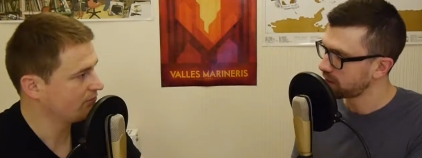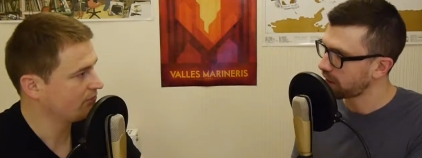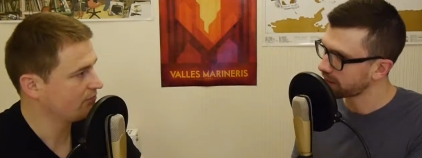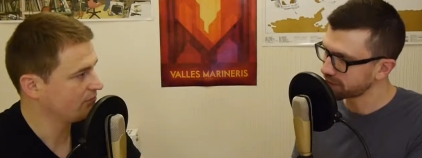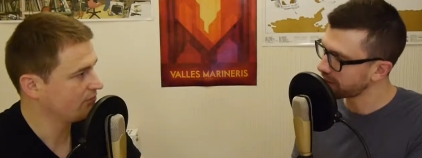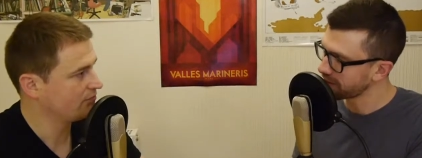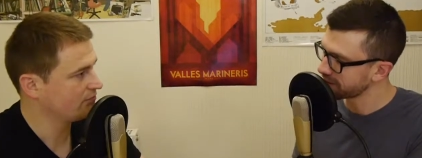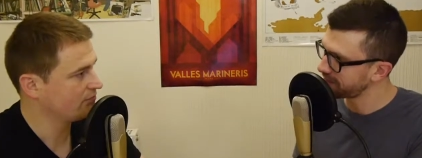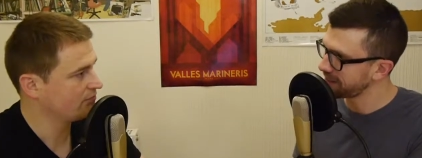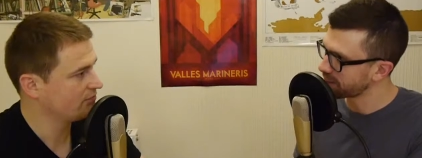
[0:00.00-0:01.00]
Speaker 1: And I just
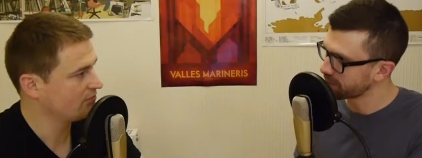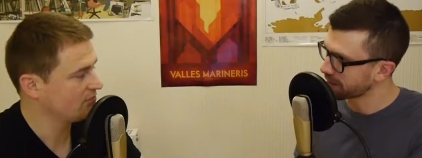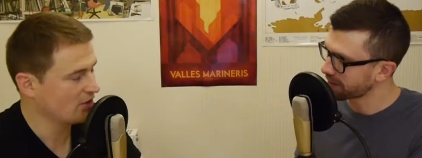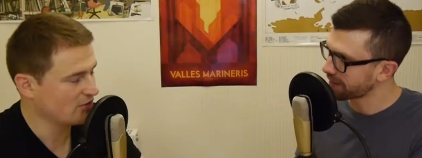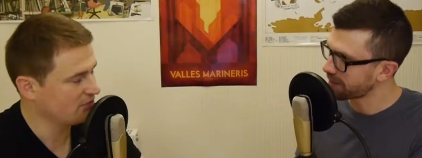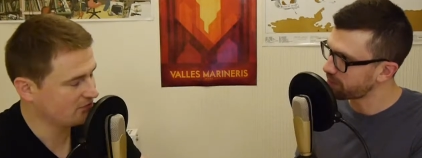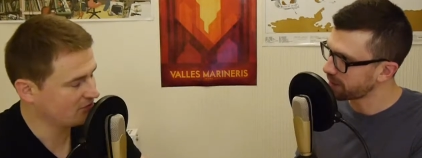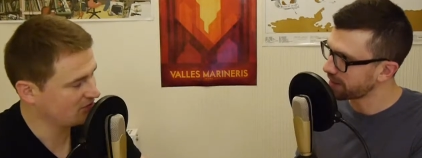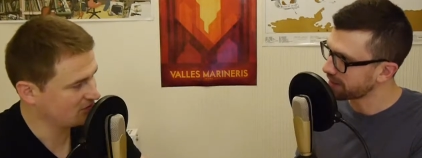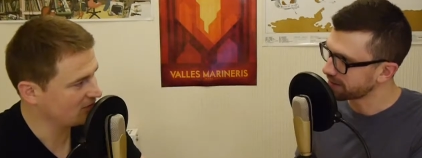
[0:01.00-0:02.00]
can't see something like no. that
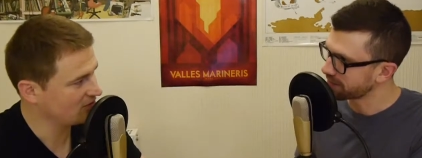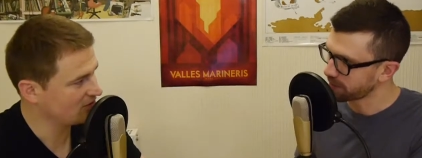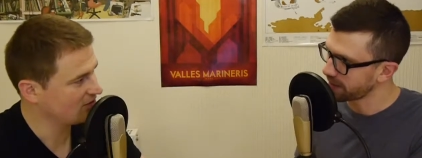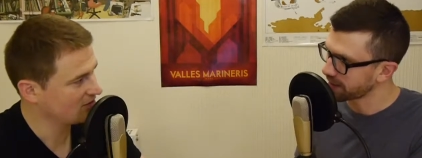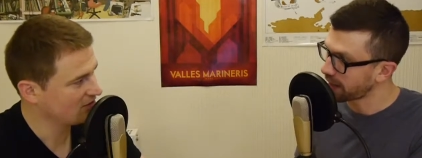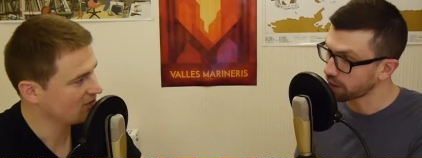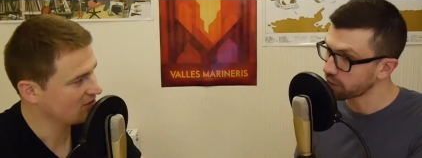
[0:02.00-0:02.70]
being being that